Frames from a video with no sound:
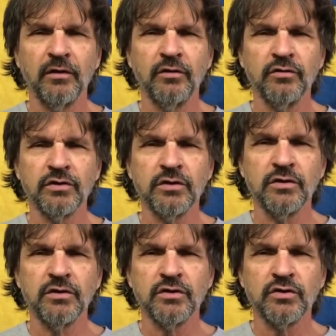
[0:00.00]

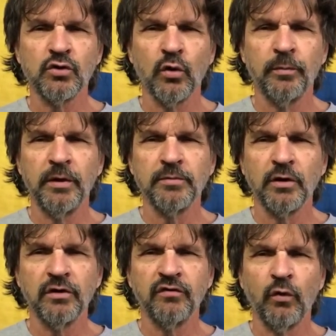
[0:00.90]
uses short pips
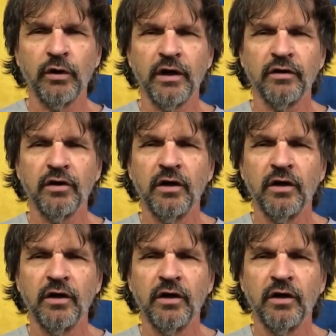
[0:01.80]
on his forehand.